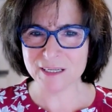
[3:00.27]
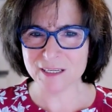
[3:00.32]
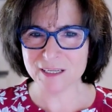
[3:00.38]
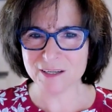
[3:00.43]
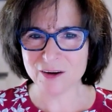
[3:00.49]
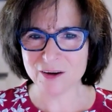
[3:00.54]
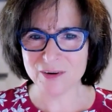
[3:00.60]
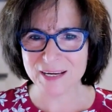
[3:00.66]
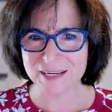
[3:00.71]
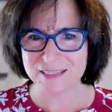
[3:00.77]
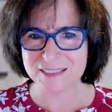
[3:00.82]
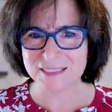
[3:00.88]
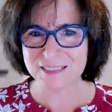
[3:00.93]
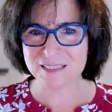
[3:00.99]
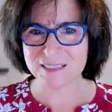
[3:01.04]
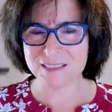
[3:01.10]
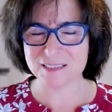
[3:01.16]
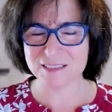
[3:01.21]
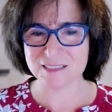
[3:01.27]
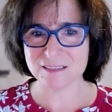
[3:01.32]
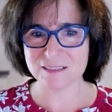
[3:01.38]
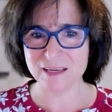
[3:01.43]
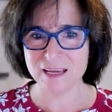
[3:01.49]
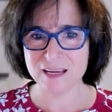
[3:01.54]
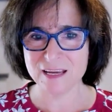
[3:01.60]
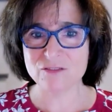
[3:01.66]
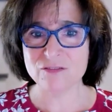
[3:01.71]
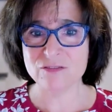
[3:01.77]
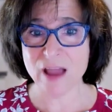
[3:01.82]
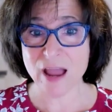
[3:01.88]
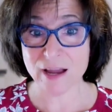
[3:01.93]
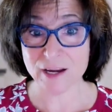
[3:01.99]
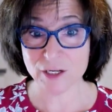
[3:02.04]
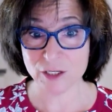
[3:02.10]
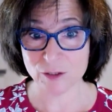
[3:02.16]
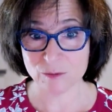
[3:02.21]
exist in a
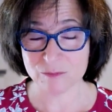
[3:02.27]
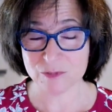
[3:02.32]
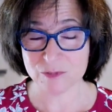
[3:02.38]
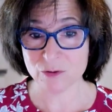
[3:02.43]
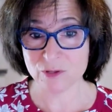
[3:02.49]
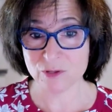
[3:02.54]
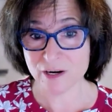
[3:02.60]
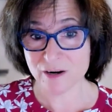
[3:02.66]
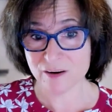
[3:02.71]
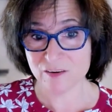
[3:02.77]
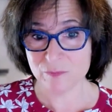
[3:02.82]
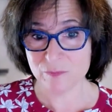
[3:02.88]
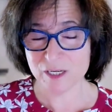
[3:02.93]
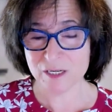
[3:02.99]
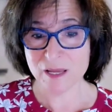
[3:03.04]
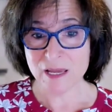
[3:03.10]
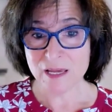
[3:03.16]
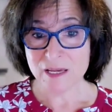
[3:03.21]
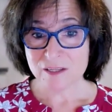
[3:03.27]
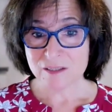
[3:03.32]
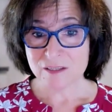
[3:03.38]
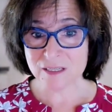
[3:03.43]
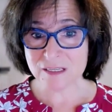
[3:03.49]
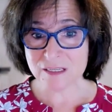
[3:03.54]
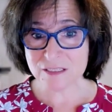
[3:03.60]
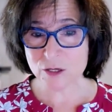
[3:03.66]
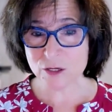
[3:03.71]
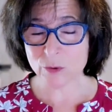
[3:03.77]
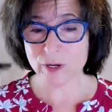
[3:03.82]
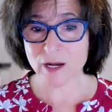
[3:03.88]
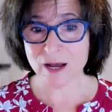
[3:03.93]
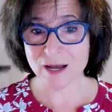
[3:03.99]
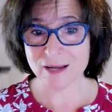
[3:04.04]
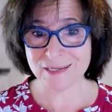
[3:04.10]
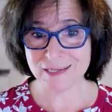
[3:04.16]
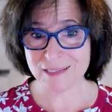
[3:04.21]
vacuum. So there have been things going
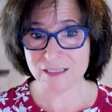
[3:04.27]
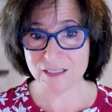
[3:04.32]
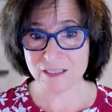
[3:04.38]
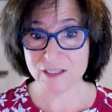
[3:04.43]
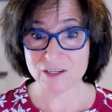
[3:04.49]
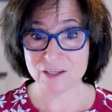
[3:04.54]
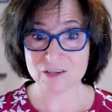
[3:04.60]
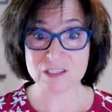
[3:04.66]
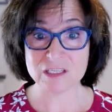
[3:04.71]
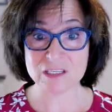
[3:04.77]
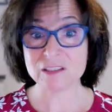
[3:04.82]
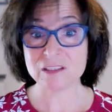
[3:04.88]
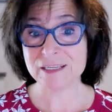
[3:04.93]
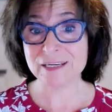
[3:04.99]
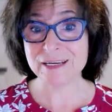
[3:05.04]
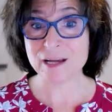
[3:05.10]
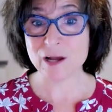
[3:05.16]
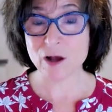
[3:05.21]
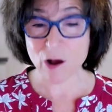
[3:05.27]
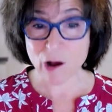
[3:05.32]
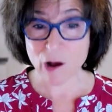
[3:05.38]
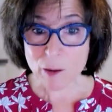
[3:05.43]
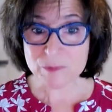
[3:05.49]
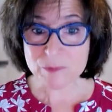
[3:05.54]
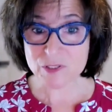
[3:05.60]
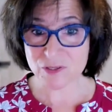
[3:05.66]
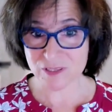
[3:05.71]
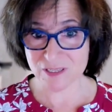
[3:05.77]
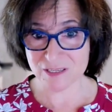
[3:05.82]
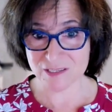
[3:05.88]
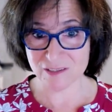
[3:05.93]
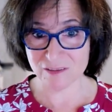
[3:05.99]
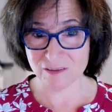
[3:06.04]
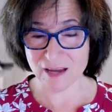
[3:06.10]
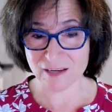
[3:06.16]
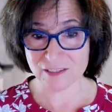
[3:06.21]
on in the years leading up to this
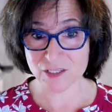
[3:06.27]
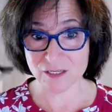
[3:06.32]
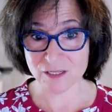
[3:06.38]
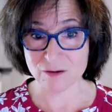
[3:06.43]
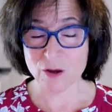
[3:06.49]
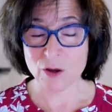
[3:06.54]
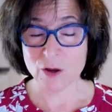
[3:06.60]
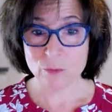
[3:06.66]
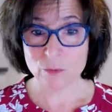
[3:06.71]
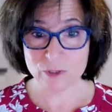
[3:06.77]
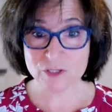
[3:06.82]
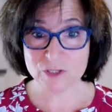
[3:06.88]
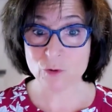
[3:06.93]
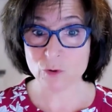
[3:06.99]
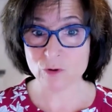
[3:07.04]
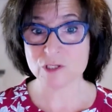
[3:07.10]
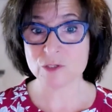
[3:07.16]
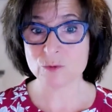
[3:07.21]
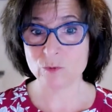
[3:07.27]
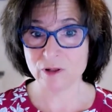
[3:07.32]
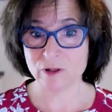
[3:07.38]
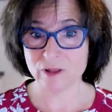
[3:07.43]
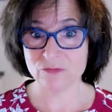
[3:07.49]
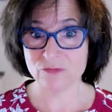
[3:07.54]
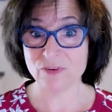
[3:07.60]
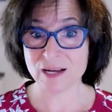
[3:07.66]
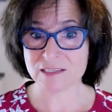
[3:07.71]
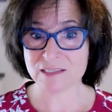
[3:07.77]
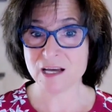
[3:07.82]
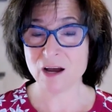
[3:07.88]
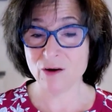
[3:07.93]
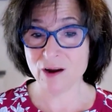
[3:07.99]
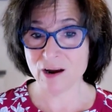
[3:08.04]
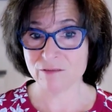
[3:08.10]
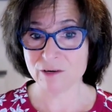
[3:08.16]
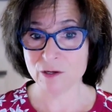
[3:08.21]
election, which of course will affect
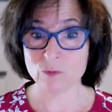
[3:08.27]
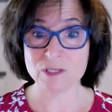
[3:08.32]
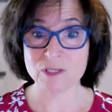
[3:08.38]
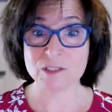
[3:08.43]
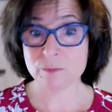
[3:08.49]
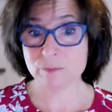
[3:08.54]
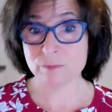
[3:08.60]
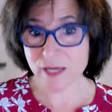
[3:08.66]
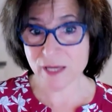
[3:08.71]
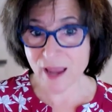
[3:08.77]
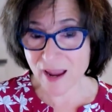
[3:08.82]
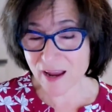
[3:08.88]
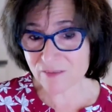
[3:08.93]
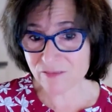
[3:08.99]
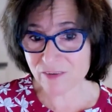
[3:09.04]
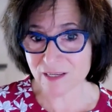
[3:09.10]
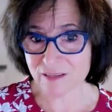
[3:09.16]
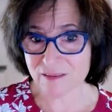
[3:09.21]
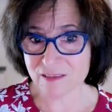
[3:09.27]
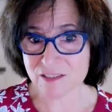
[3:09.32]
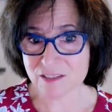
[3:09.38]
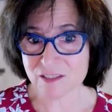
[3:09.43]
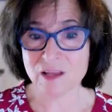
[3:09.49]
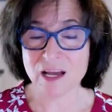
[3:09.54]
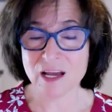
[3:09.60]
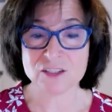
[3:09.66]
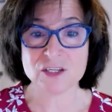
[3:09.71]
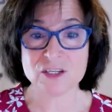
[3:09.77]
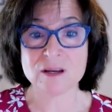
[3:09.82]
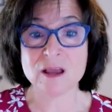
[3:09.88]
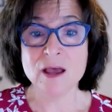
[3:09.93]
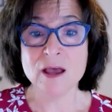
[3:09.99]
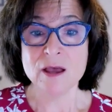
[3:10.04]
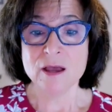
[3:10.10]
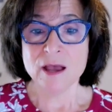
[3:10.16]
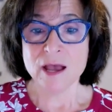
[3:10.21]
how everyone's behaving in this election.
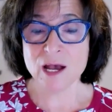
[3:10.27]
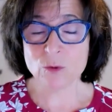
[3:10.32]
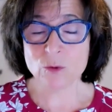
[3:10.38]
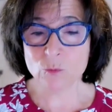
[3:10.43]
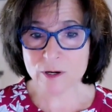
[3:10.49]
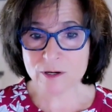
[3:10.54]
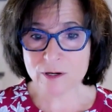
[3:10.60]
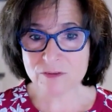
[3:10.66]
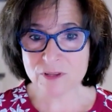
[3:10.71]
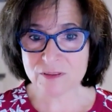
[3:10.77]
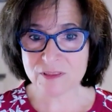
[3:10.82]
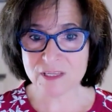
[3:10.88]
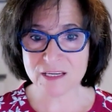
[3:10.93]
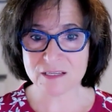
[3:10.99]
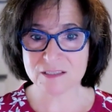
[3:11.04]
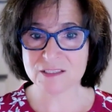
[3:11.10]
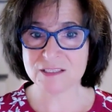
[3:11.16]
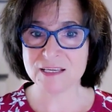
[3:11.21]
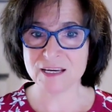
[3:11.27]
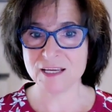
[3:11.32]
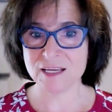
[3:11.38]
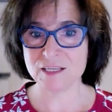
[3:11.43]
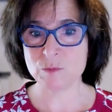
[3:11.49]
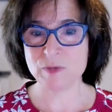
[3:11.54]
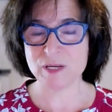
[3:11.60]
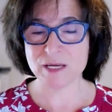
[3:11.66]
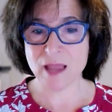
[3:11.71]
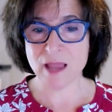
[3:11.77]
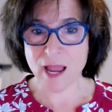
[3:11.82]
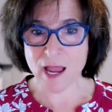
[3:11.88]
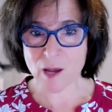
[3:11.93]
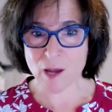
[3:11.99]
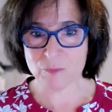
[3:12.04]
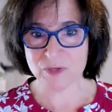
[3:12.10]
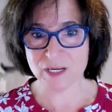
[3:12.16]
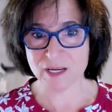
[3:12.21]
And one of the things that has been
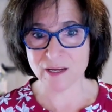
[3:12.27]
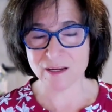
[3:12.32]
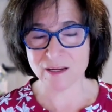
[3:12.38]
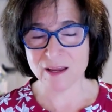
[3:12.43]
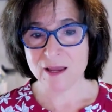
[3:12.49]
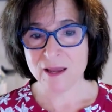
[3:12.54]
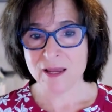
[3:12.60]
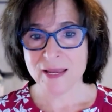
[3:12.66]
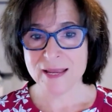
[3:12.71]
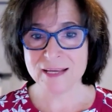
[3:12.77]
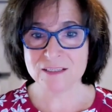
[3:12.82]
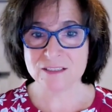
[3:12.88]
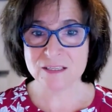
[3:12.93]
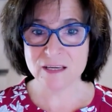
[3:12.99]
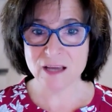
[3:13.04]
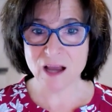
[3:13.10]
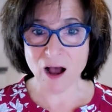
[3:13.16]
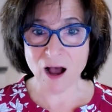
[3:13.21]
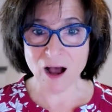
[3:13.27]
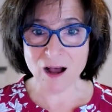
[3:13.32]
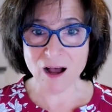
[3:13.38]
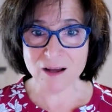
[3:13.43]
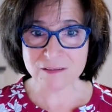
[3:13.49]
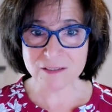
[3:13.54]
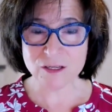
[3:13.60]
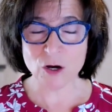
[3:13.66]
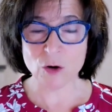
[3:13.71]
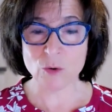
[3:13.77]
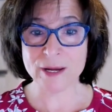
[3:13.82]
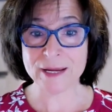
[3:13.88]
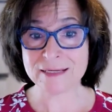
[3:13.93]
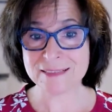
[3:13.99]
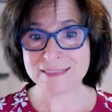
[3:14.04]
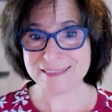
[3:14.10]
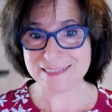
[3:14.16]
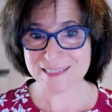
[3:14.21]
happening is the
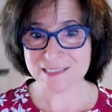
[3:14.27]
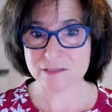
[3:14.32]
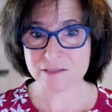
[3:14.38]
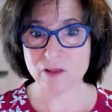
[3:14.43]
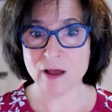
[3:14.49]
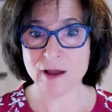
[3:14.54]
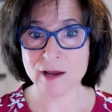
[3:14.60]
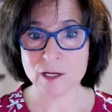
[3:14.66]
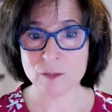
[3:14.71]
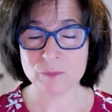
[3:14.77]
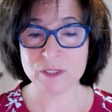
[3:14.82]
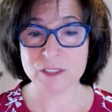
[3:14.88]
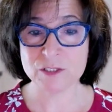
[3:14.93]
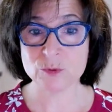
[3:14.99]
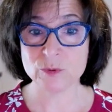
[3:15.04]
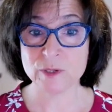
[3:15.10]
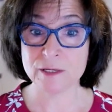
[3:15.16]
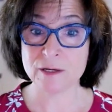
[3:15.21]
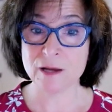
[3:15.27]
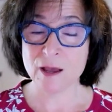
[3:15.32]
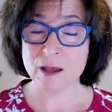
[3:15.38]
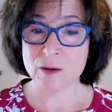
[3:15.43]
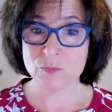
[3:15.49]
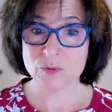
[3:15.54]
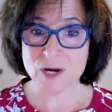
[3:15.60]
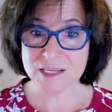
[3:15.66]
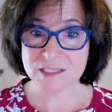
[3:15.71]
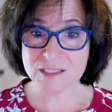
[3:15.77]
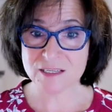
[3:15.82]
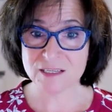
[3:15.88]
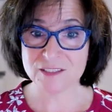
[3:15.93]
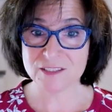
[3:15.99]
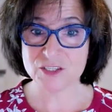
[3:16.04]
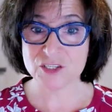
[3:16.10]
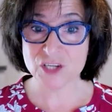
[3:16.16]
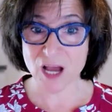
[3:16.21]
ongoing dislike between
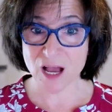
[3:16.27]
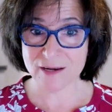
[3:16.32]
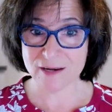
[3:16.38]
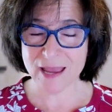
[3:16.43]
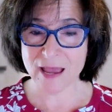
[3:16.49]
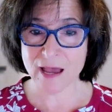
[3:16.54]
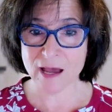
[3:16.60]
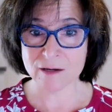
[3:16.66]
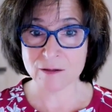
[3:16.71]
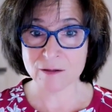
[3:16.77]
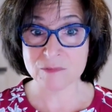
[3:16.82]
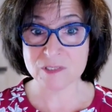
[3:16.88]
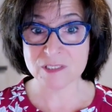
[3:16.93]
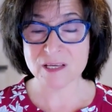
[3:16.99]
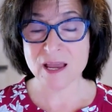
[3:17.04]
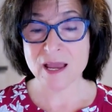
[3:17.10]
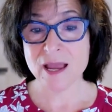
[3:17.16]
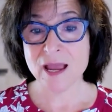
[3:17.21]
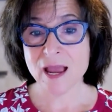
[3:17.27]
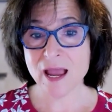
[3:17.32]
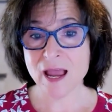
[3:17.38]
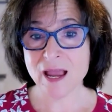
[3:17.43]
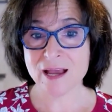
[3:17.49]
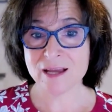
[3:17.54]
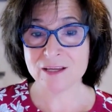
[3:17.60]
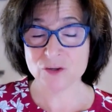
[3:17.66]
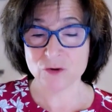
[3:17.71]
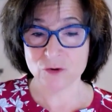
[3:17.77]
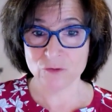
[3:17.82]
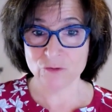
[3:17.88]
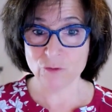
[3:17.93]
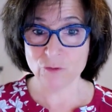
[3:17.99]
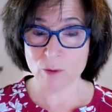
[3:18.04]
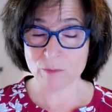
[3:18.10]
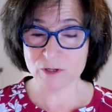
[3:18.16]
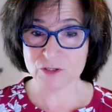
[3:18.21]
President John Adams and
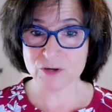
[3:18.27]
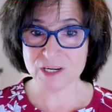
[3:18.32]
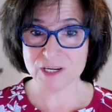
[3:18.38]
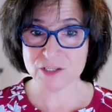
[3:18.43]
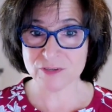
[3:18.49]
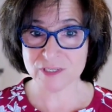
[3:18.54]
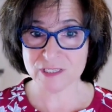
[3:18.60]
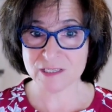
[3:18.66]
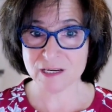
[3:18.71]
former Treasury